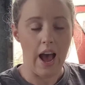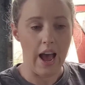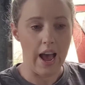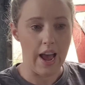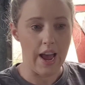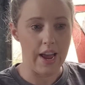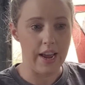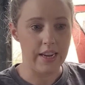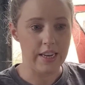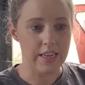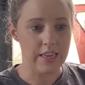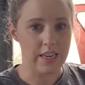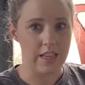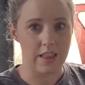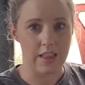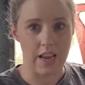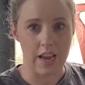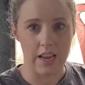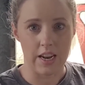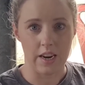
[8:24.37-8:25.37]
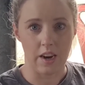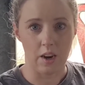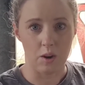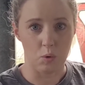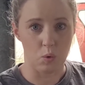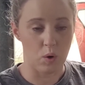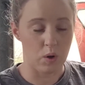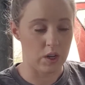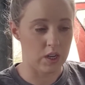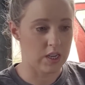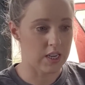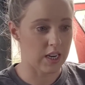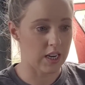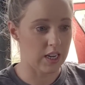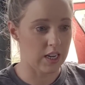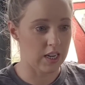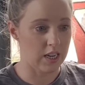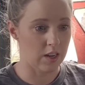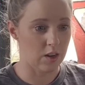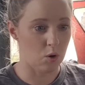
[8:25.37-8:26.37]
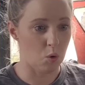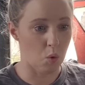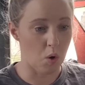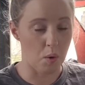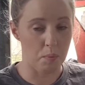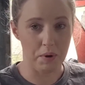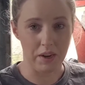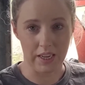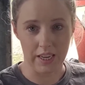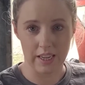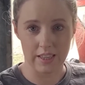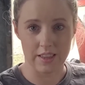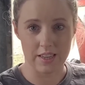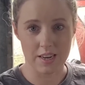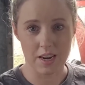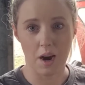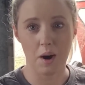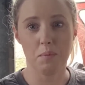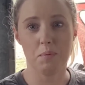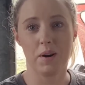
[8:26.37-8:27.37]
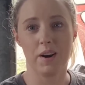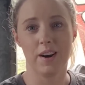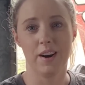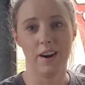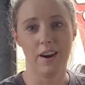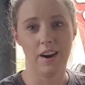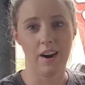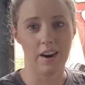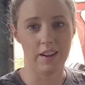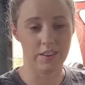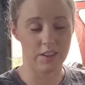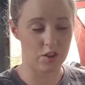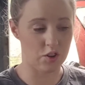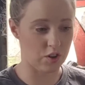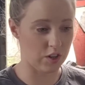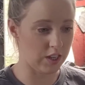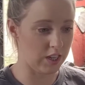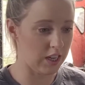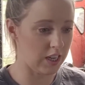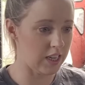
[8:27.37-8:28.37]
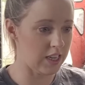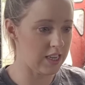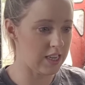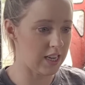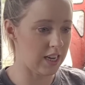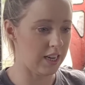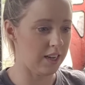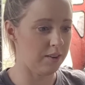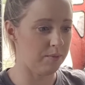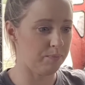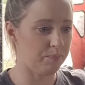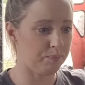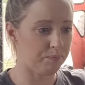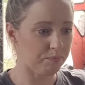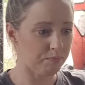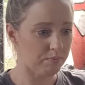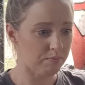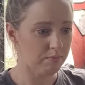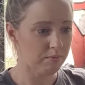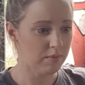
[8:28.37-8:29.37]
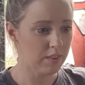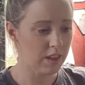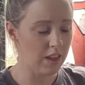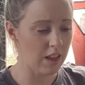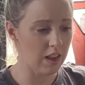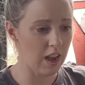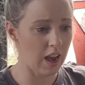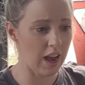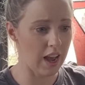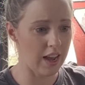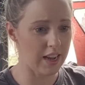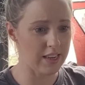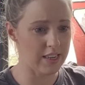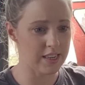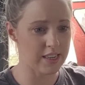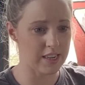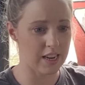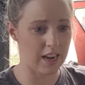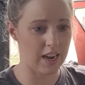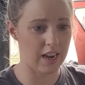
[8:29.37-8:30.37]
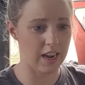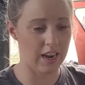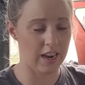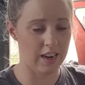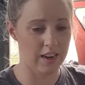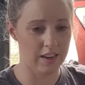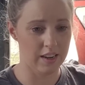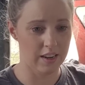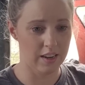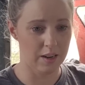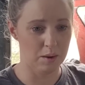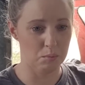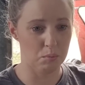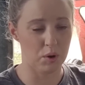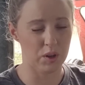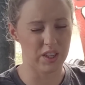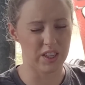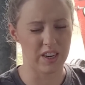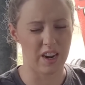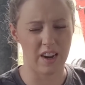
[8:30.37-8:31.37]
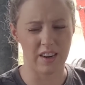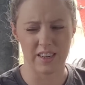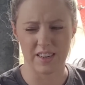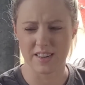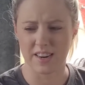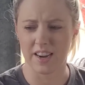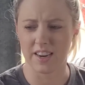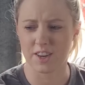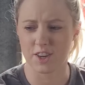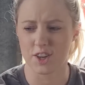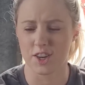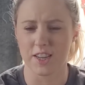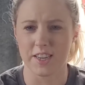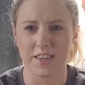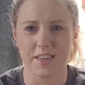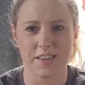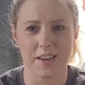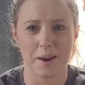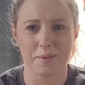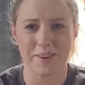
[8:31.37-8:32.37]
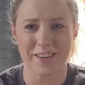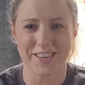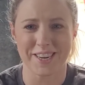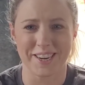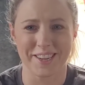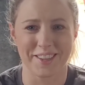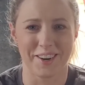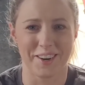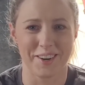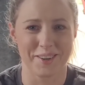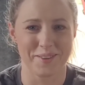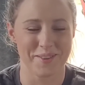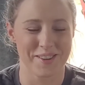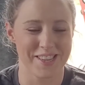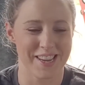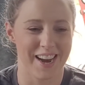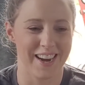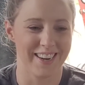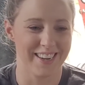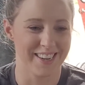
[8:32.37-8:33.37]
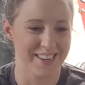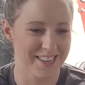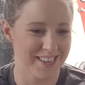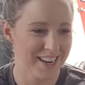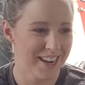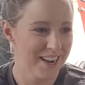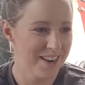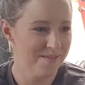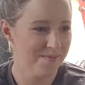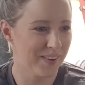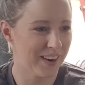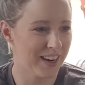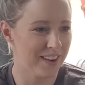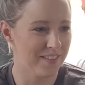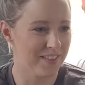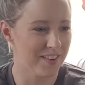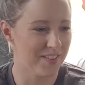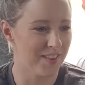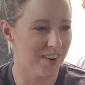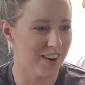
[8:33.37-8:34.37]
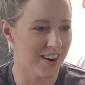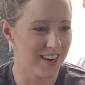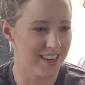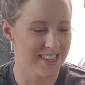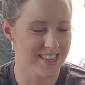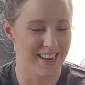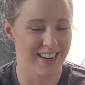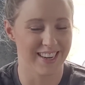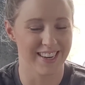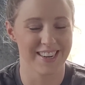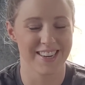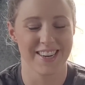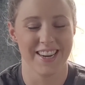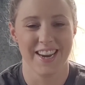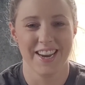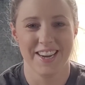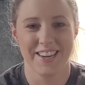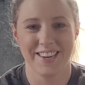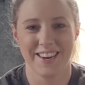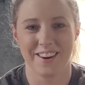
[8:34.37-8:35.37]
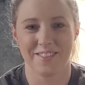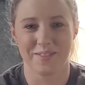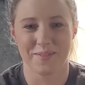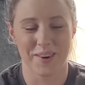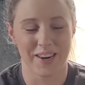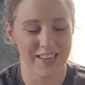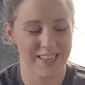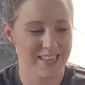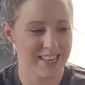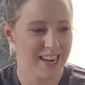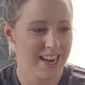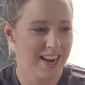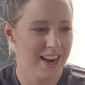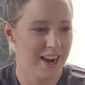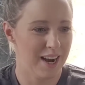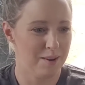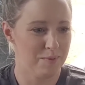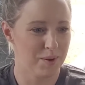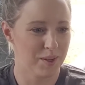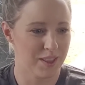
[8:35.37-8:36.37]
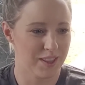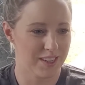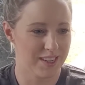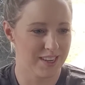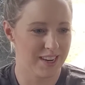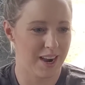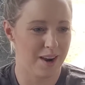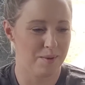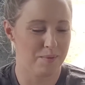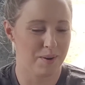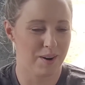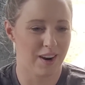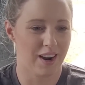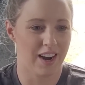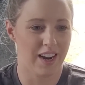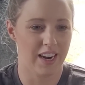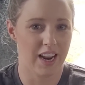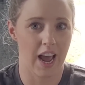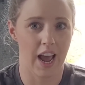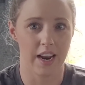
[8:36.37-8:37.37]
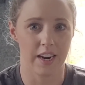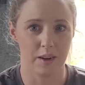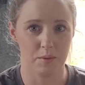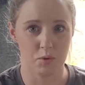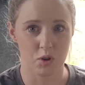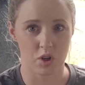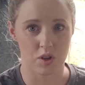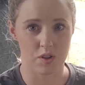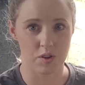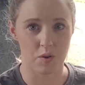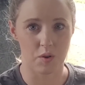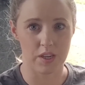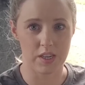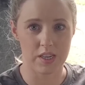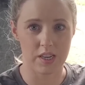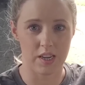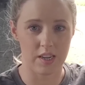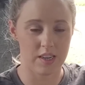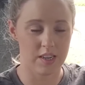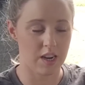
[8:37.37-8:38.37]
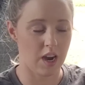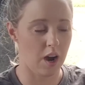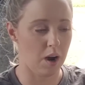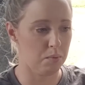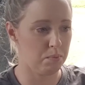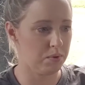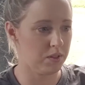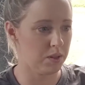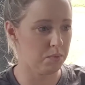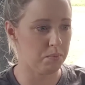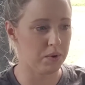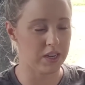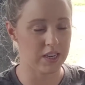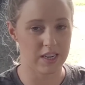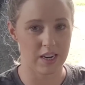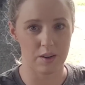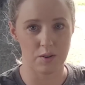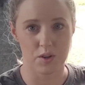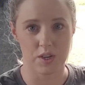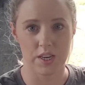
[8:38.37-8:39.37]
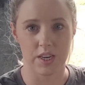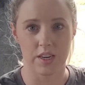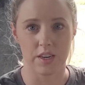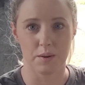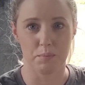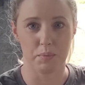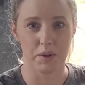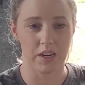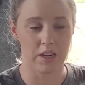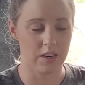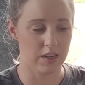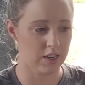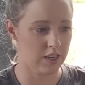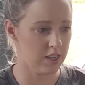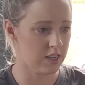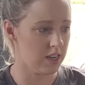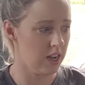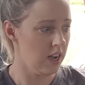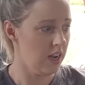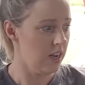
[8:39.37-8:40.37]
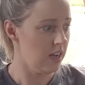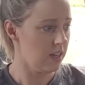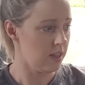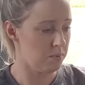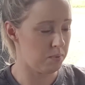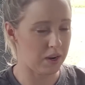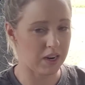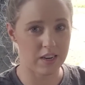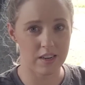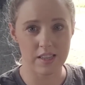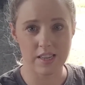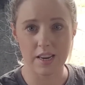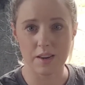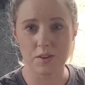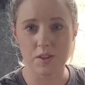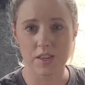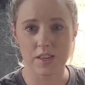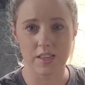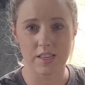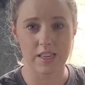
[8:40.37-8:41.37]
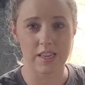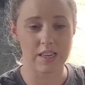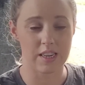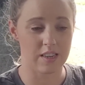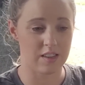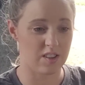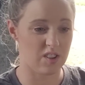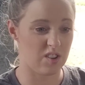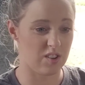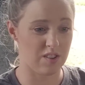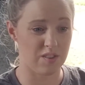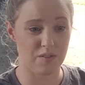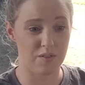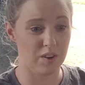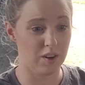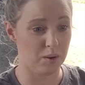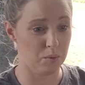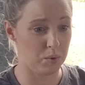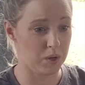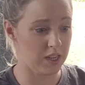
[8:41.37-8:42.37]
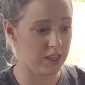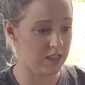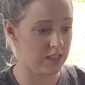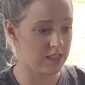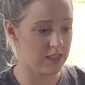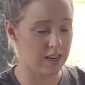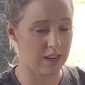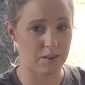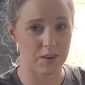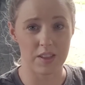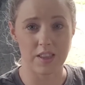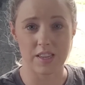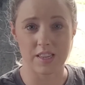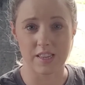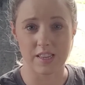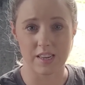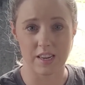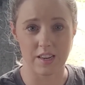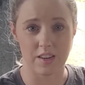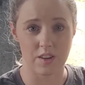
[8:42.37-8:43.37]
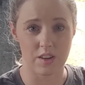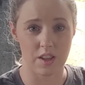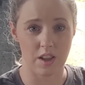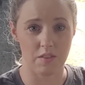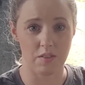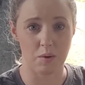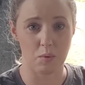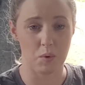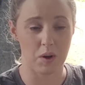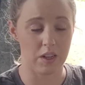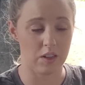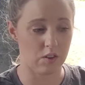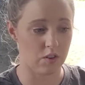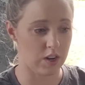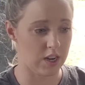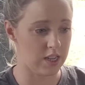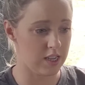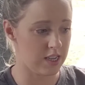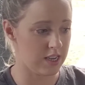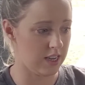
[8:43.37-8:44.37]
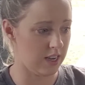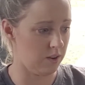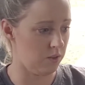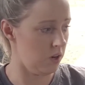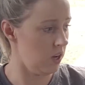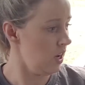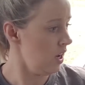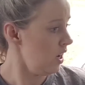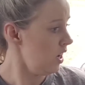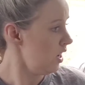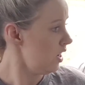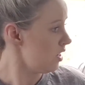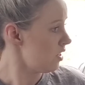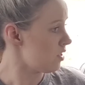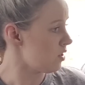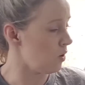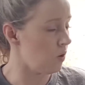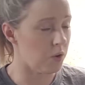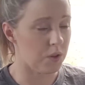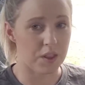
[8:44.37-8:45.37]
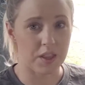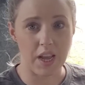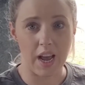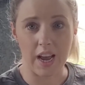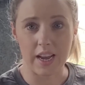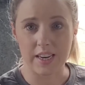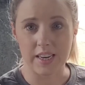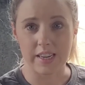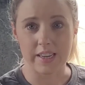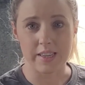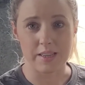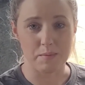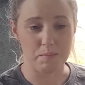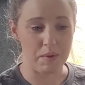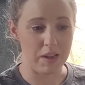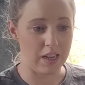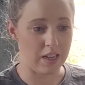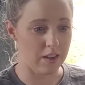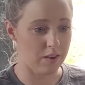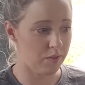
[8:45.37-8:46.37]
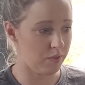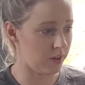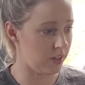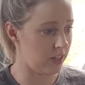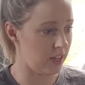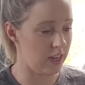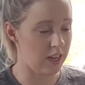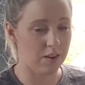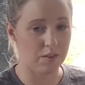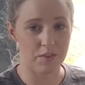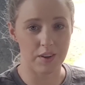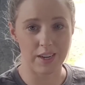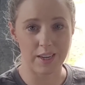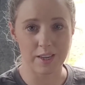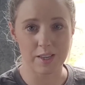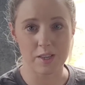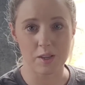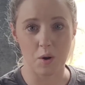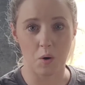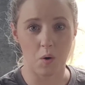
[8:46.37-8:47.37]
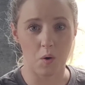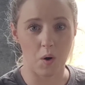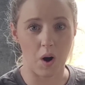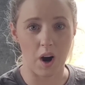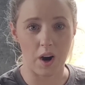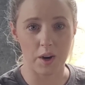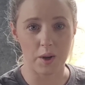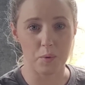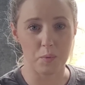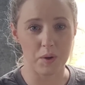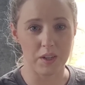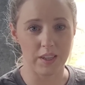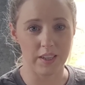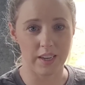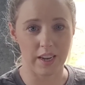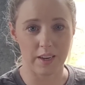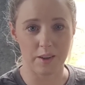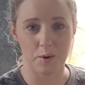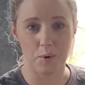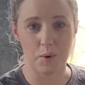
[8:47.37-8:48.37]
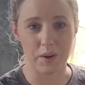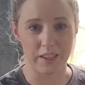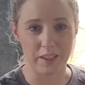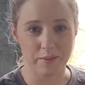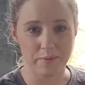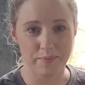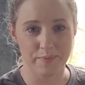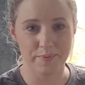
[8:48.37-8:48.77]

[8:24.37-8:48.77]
And then I'm going to go up and get the topper on the 390 and put it on it. Actually, damn it, I thought it was on it, but I have the forks on it. Never mind, I'll put the topper on, and I'm just going to top the bit out here behind the parents' house because it is just full of weeds now at this stage. They have it well grazed down. So that is me for the evening, so I will get going.